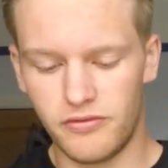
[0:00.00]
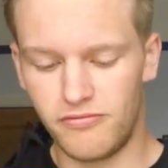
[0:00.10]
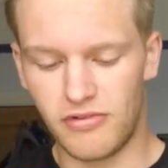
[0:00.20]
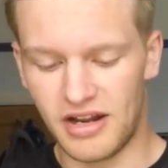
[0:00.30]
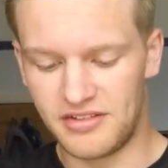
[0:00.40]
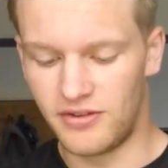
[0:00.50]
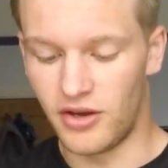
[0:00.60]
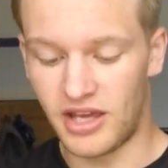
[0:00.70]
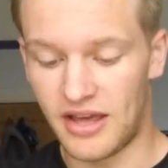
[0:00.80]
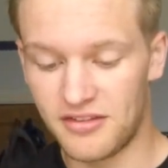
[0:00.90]
relatively
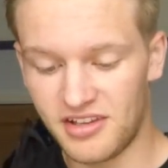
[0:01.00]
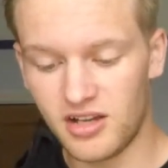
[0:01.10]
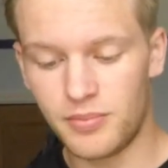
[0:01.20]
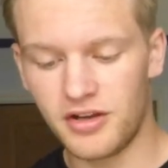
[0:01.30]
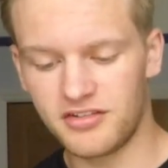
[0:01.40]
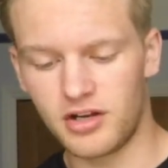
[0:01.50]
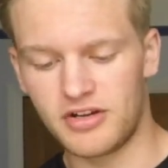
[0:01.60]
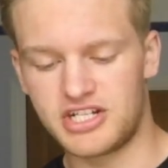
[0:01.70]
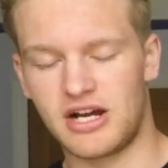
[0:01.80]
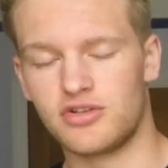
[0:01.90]
okay. The second person I
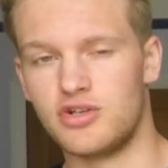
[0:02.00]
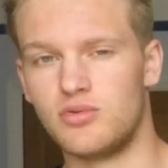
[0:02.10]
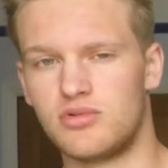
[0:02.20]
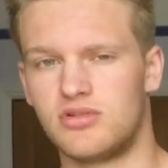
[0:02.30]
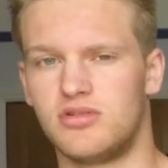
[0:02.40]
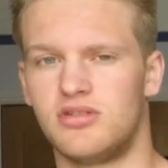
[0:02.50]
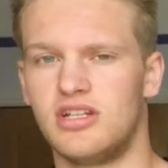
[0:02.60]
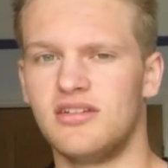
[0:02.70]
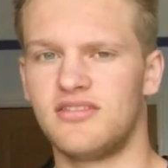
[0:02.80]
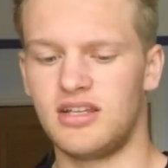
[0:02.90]
reached out to
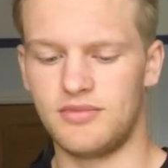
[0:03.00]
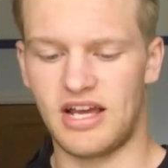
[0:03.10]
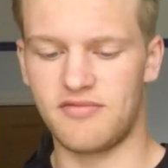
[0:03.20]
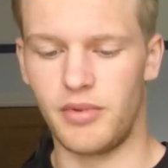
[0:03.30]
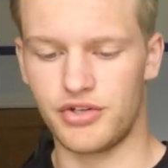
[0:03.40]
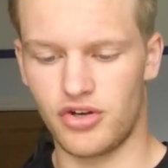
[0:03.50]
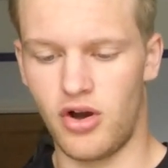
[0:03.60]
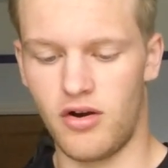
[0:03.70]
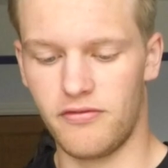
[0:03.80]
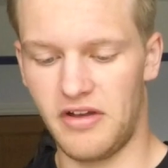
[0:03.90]
didn't seem to have much
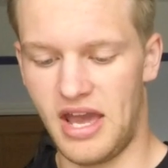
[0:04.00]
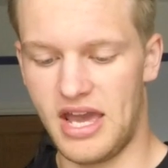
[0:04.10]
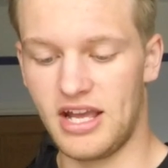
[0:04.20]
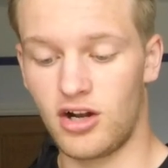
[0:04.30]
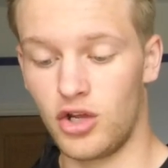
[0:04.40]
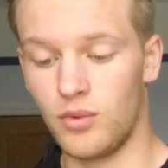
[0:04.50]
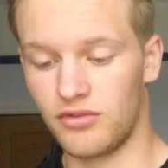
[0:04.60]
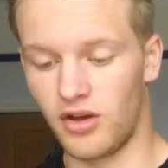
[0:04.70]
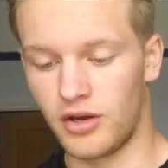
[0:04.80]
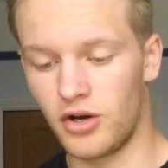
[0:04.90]
of a clue what was going